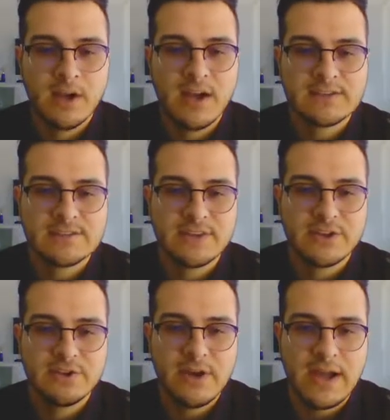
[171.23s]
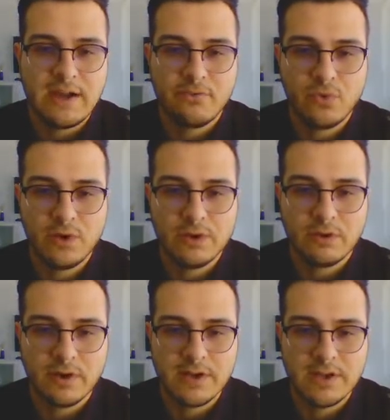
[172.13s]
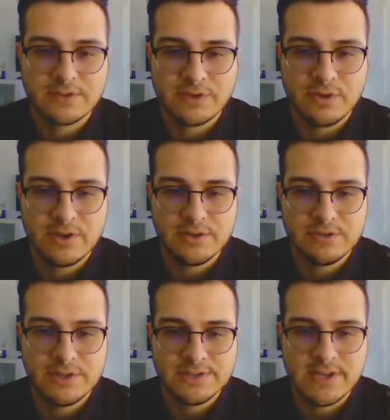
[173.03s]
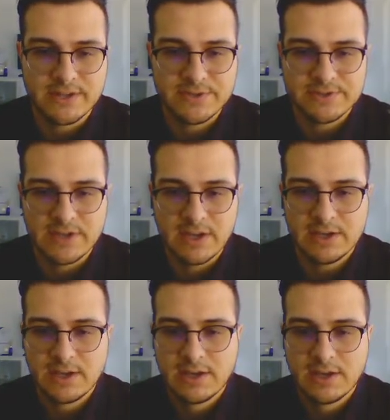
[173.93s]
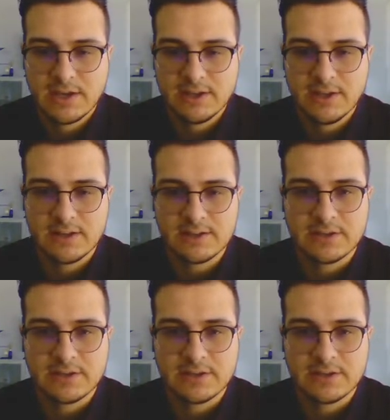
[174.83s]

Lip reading: Since I do have one already, I'll just go ahead and do it Tech Tuesday and click